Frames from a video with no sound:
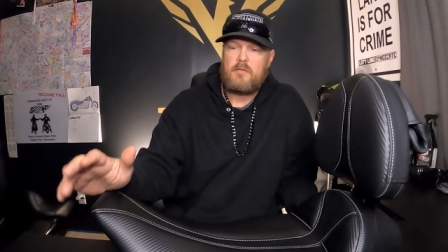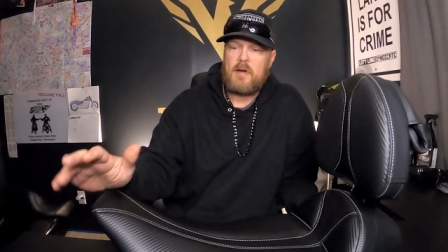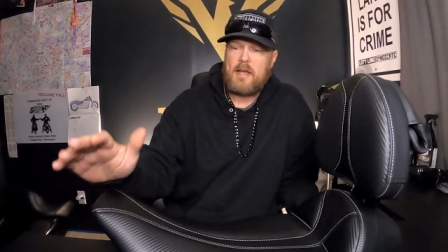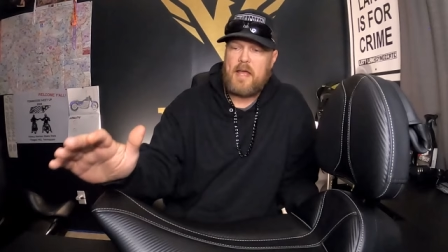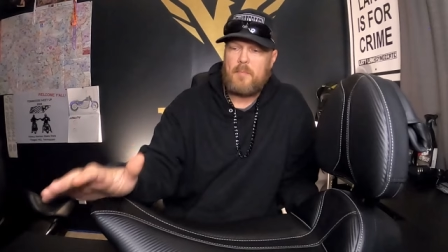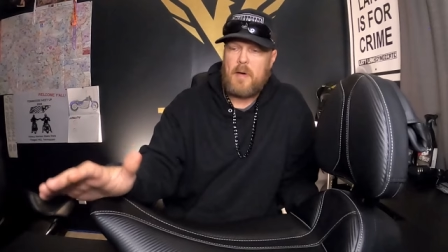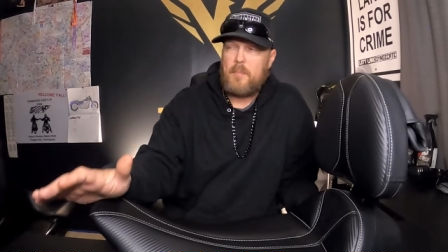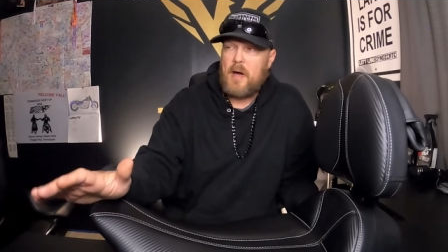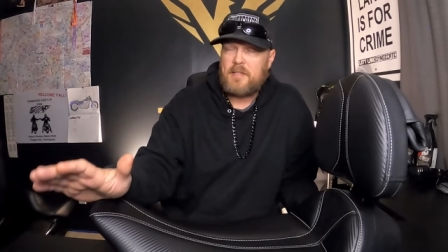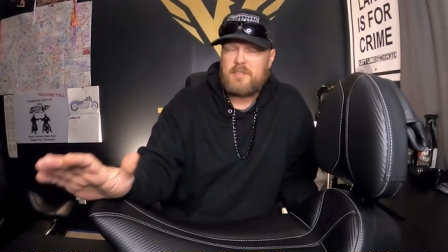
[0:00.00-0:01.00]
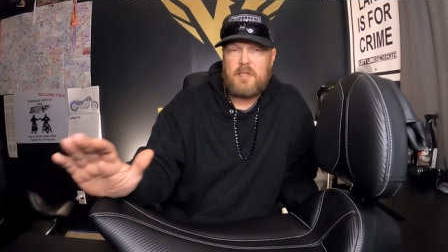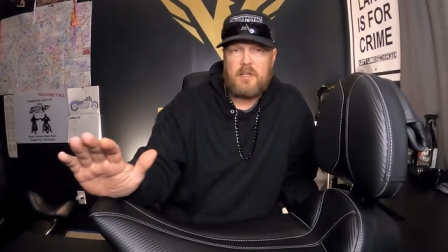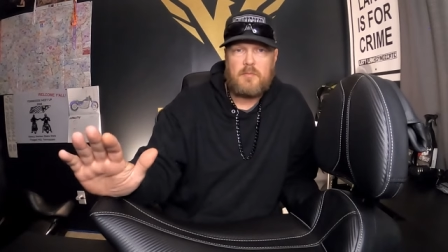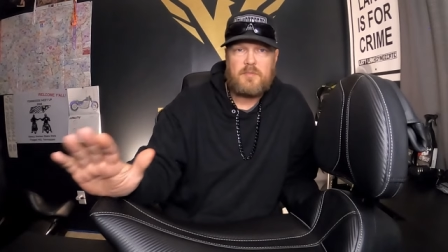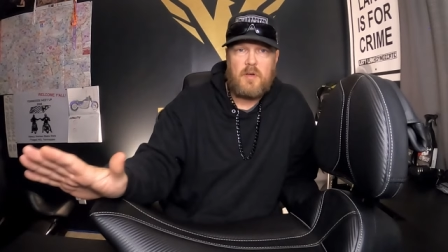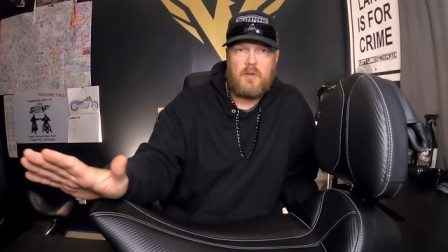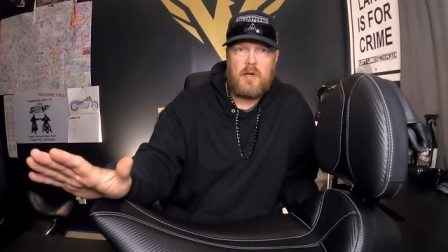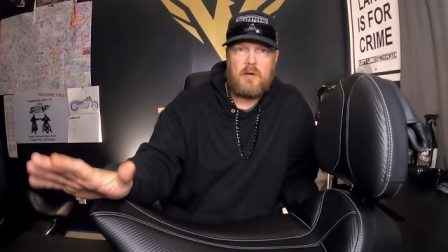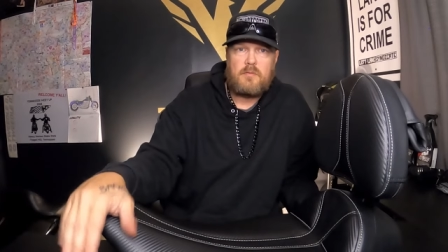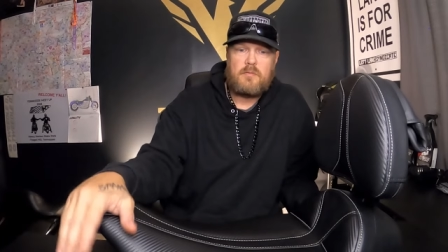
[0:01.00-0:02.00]
Right now my bike's set up
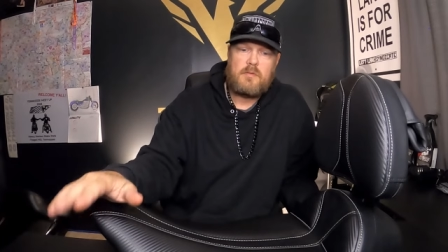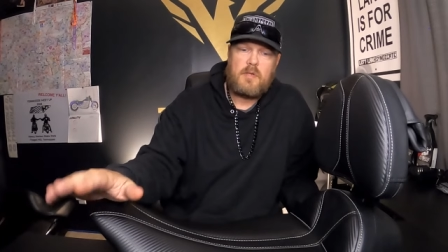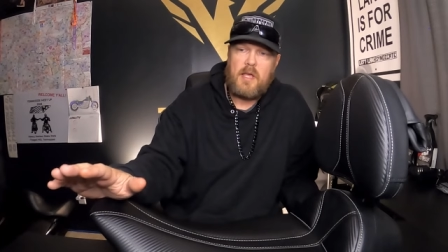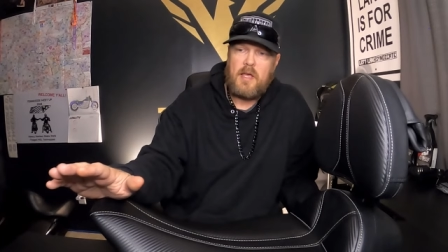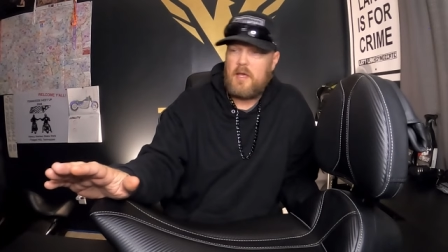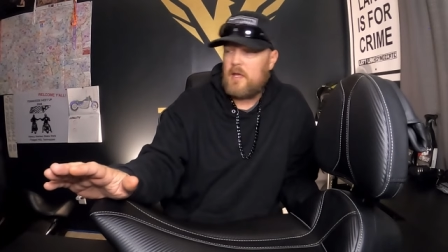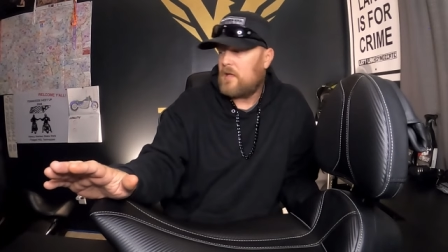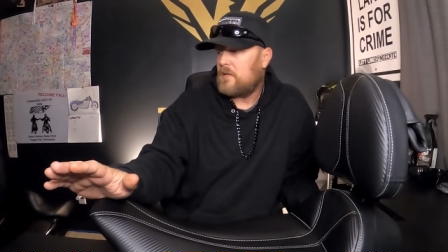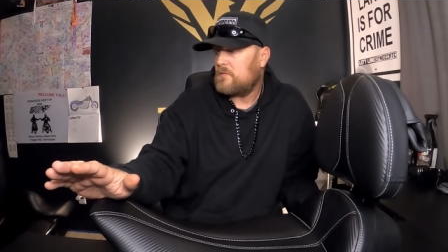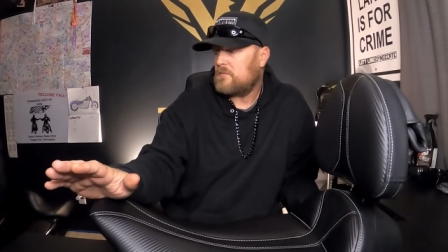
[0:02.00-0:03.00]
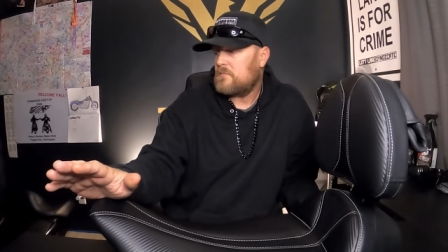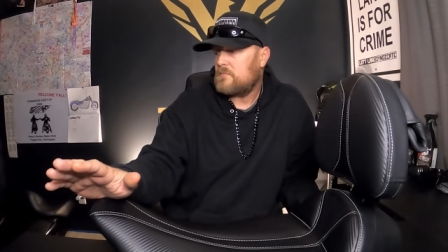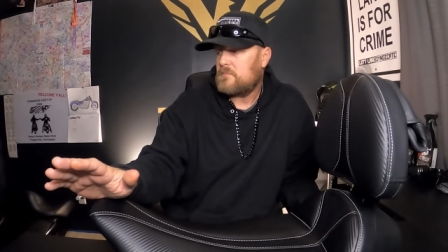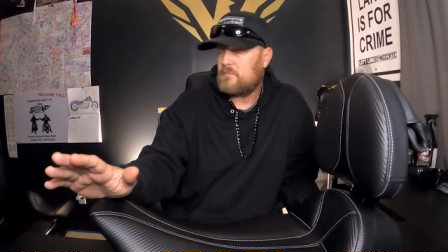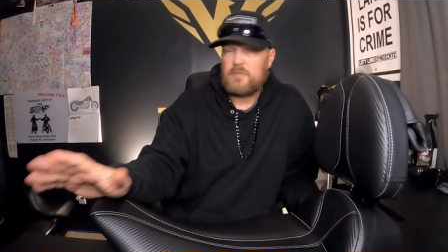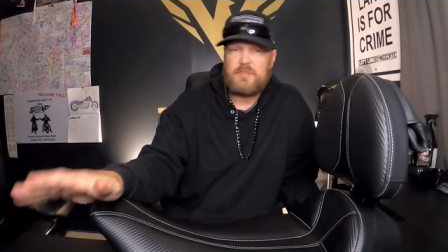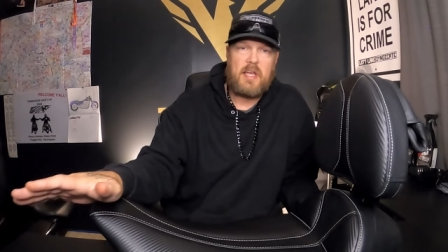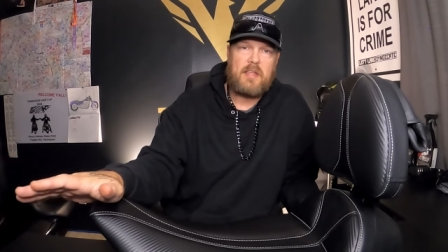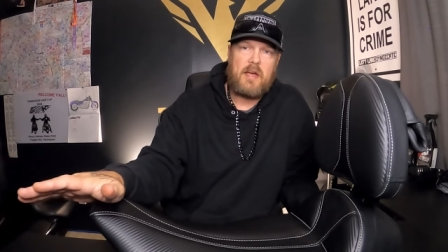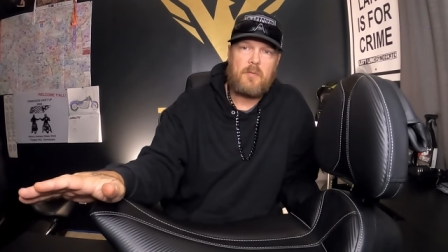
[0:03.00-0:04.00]
solo and will
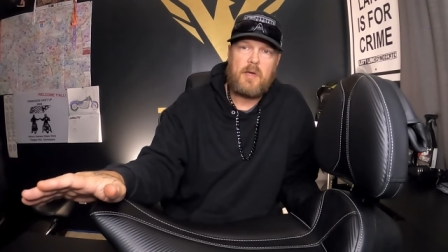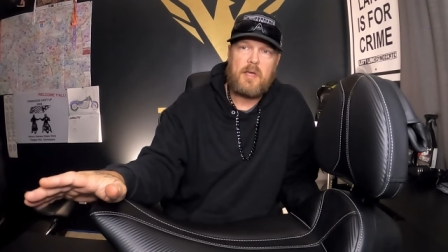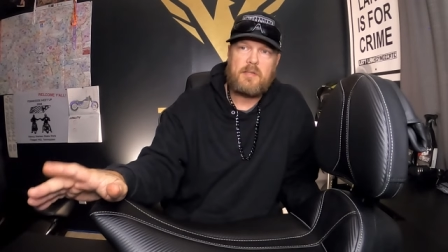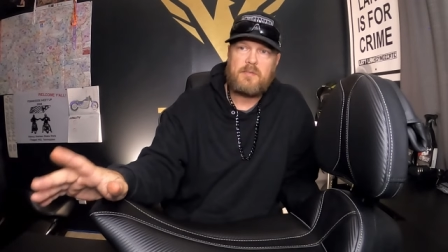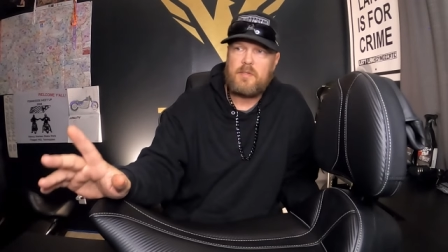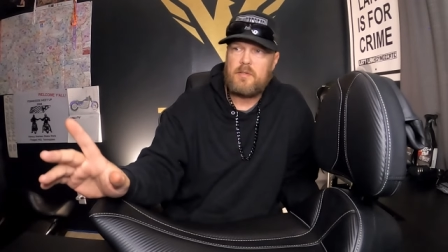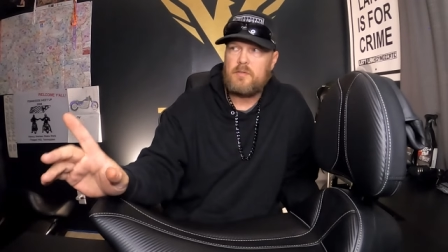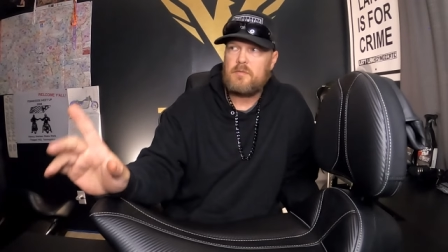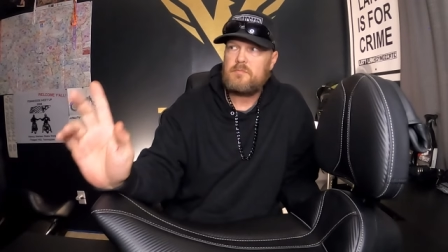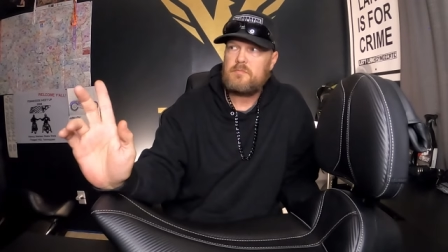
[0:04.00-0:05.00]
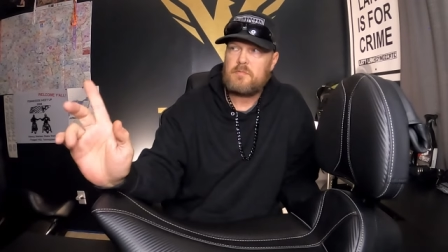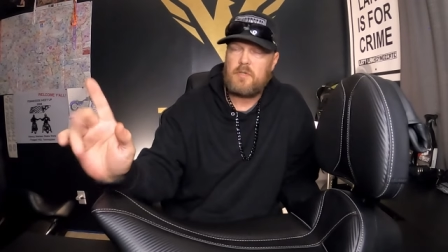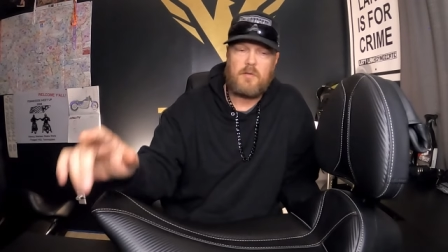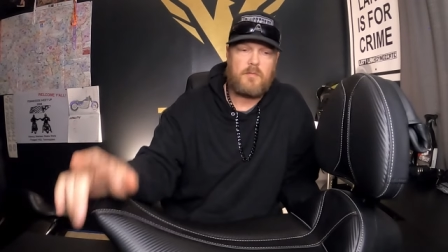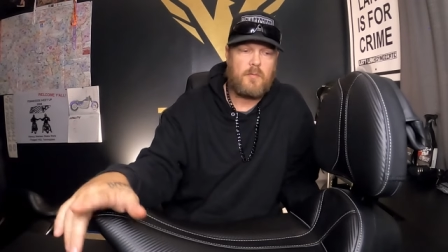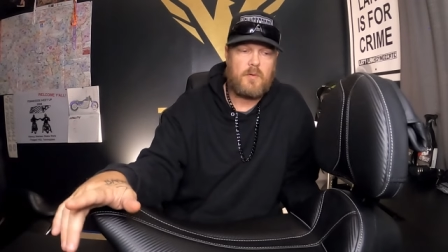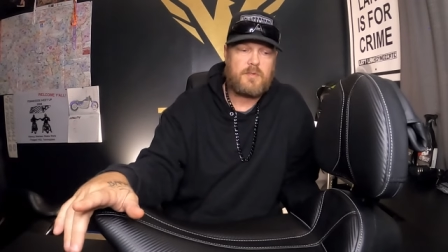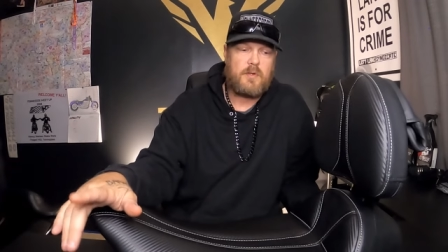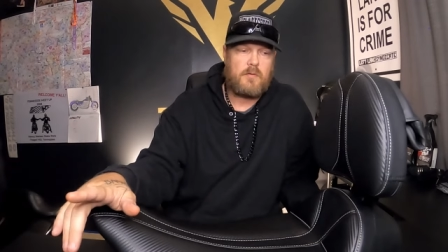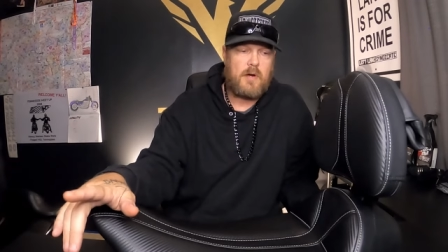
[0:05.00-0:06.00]
stay that way until girlfriend
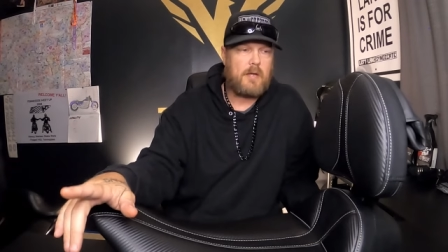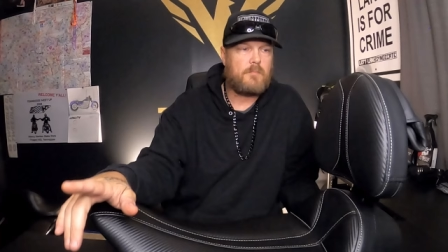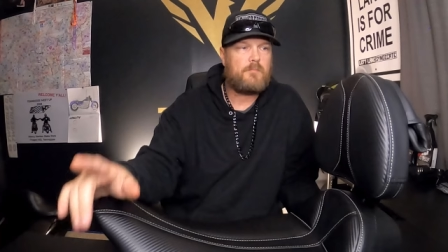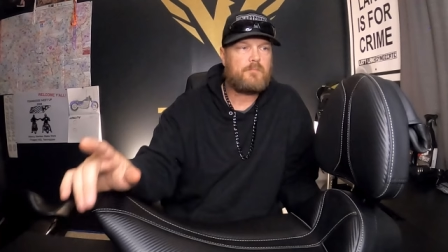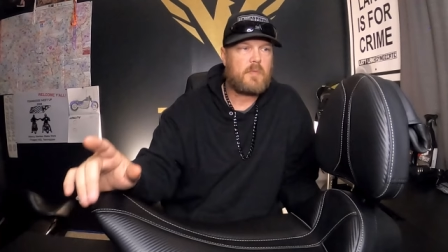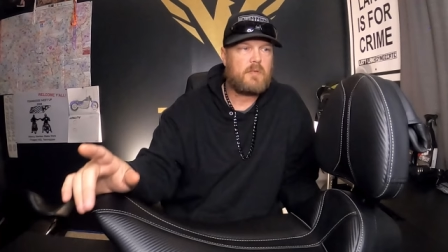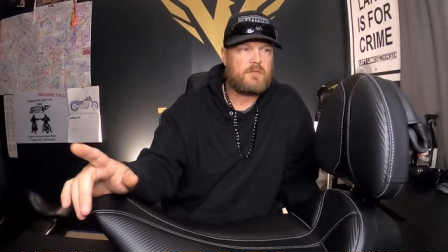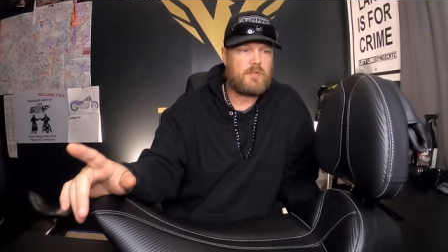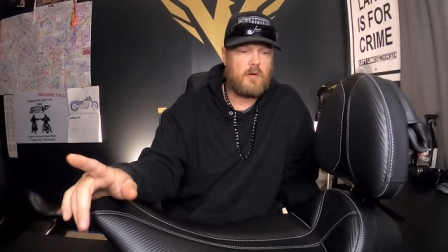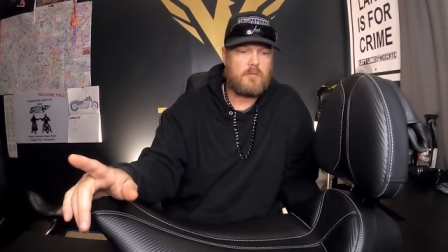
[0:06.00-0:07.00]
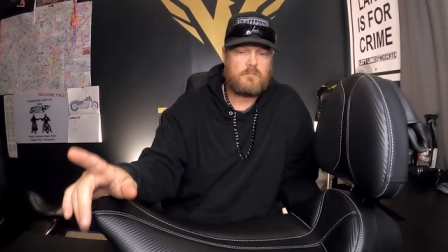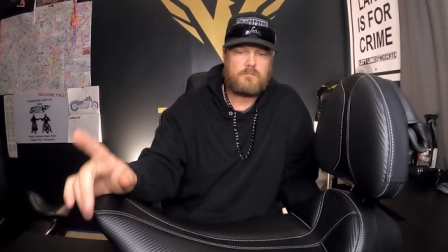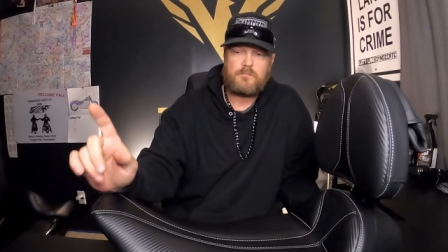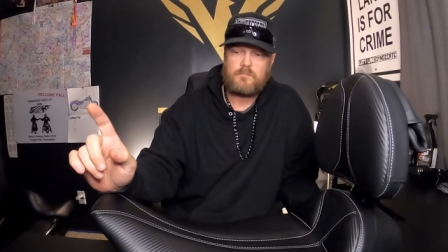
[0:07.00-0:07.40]
wants to go ride. So